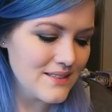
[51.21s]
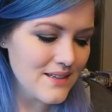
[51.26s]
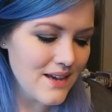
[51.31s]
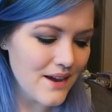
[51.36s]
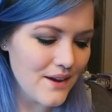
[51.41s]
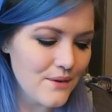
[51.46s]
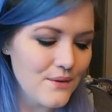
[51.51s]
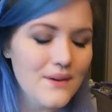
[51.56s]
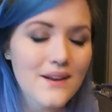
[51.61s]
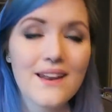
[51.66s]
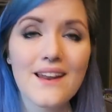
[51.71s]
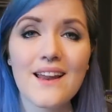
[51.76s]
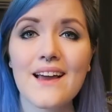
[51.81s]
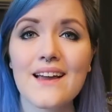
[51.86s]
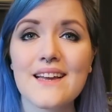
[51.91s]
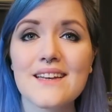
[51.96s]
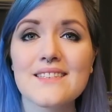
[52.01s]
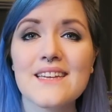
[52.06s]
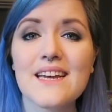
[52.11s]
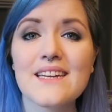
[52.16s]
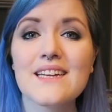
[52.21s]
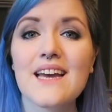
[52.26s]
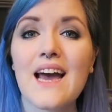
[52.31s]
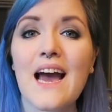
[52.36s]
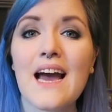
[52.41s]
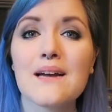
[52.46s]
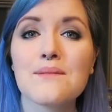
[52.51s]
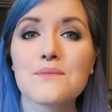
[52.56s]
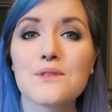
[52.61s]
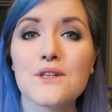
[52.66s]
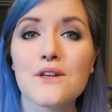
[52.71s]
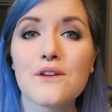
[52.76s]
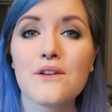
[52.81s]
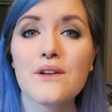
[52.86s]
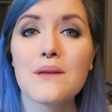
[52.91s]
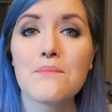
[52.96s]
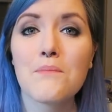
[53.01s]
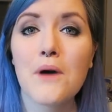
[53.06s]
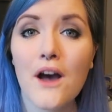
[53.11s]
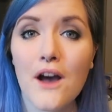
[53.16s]
So, like I said,
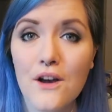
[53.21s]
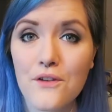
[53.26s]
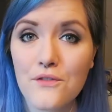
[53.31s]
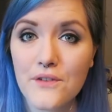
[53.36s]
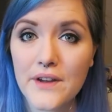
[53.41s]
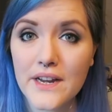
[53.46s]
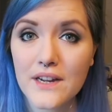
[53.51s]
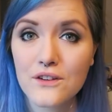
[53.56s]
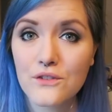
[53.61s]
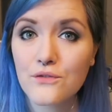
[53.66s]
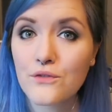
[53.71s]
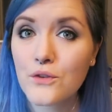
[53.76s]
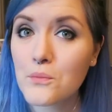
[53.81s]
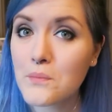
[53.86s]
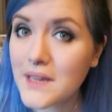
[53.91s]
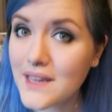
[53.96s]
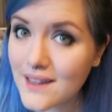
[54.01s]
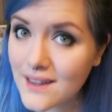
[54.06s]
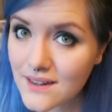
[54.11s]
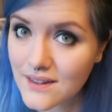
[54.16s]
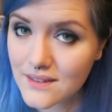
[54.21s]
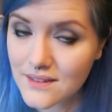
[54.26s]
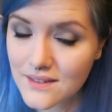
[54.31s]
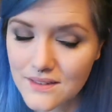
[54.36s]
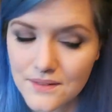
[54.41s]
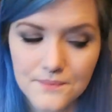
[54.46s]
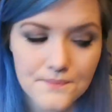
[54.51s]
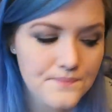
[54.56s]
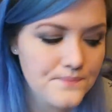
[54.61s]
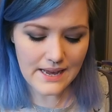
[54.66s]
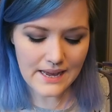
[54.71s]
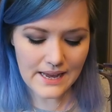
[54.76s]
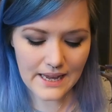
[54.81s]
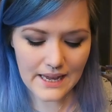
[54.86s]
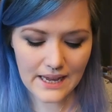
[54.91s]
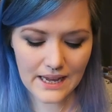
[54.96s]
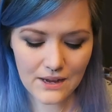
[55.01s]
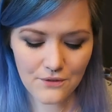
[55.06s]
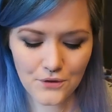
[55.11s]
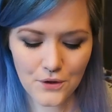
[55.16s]
absolutely perfect for beginners.
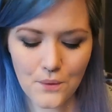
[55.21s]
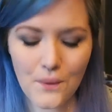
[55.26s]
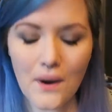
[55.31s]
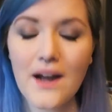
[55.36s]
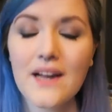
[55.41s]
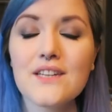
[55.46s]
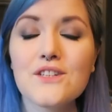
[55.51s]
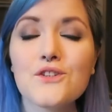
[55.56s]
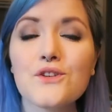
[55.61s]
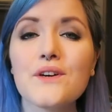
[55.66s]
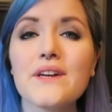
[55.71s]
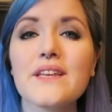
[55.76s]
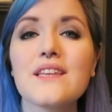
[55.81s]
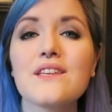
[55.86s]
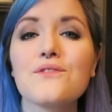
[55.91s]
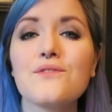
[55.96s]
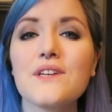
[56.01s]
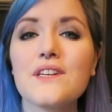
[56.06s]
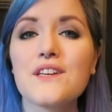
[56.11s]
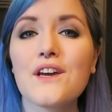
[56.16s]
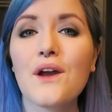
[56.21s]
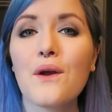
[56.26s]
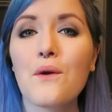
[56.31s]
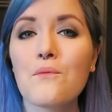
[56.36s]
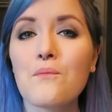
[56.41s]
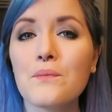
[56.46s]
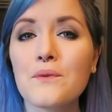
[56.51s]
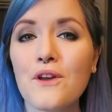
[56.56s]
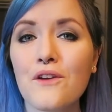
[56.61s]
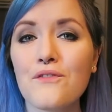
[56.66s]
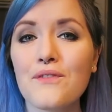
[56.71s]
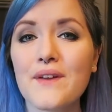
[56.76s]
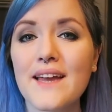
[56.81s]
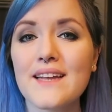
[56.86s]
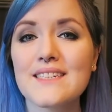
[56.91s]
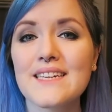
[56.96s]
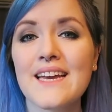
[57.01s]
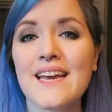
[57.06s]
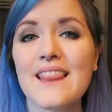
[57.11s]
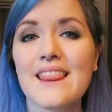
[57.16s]
If you are enjoying this video, don't
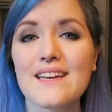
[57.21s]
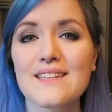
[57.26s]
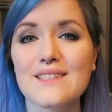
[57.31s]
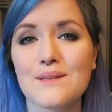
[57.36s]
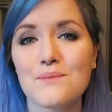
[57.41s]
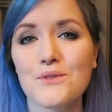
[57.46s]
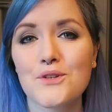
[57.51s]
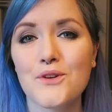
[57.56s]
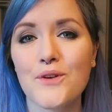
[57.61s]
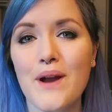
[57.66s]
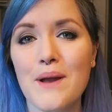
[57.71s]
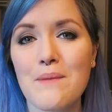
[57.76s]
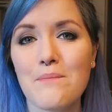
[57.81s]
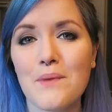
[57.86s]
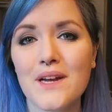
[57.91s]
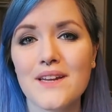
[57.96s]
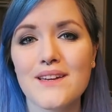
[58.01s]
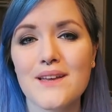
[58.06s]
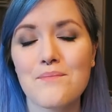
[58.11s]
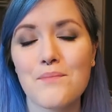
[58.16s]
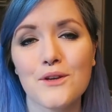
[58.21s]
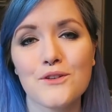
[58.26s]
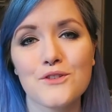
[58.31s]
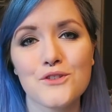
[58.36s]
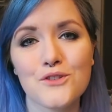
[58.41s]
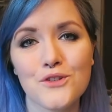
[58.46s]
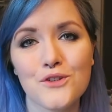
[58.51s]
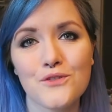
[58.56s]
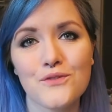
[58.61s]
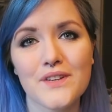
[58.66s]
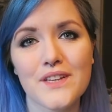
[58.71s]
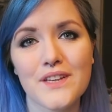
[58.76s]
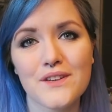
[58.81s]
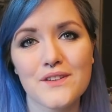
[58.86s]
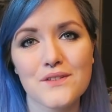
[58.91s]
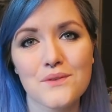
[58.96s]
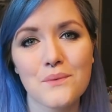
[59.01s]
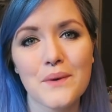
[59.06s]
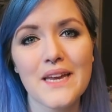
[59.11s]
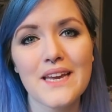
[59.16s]
forget to hit that subscribe button. I post two
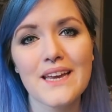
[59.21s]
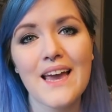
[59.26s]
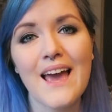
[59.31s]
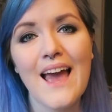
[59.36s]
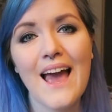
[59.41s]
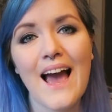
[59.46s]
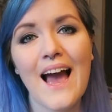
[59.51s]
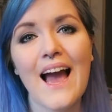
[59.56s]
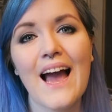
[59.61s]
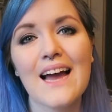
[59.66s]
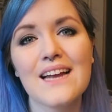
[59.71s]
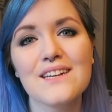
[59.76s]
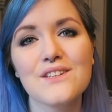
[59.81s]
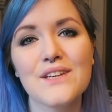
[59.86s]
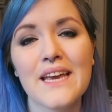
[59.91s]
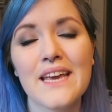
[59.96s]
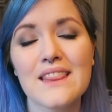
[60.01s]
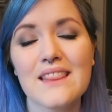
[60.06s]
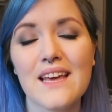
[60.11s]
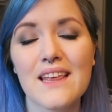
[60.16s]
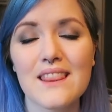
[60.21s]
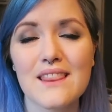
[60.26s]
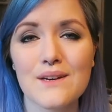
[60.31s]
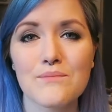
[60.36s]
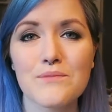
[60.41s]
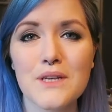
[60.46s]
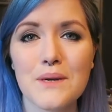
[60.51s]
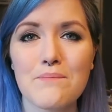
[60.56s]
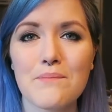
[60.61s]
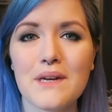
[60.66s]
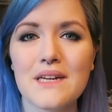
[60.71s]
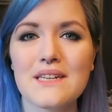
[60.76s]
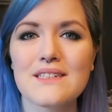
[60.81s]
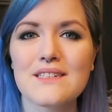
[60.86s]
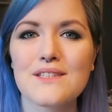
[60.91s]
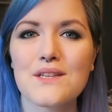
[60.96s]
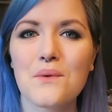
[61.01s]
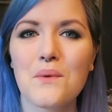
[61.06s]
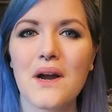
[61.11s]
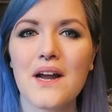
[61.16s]
videos a week, and to hit that thumbs up
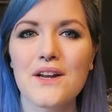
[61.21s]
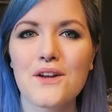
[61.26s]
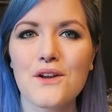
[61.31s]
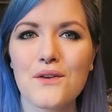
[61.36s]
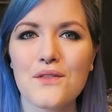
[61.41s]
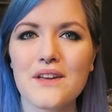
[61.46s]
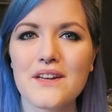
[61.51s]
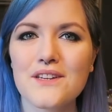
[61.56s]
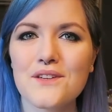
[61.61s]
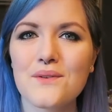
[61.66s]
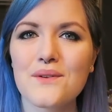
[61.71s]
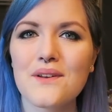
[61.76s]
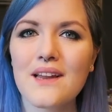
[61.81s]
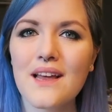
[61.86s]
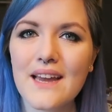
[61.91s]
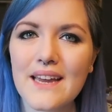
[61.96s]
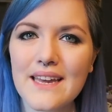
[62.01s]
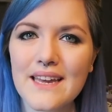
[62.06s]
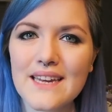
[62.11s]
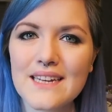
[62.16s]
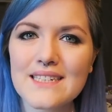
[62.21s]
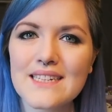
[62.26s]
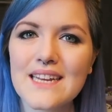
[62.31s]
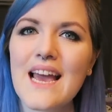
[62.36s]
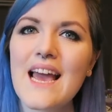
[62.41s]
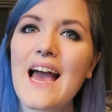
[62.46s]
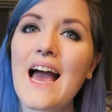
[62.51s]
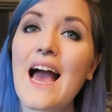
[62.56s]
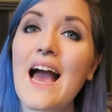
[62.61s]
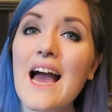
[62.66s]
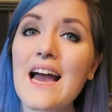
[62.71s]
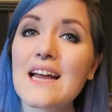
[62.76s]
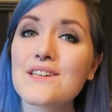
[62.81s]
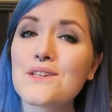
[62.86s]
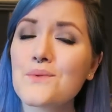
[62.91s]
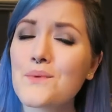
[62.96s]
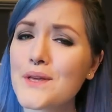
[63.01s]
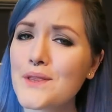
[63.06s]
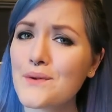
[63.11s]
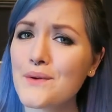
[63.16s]
button so I know that you like it.
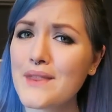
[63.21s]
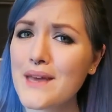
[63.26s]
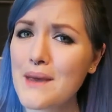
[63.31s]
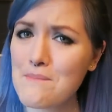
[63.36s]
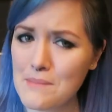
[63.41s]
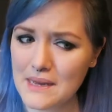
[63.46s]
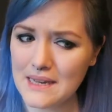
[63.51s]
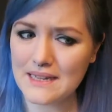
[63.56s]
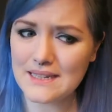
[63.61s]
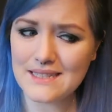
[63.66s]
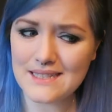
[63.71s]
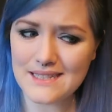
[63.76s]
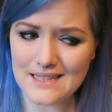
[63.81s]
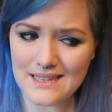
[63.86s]
And with all that being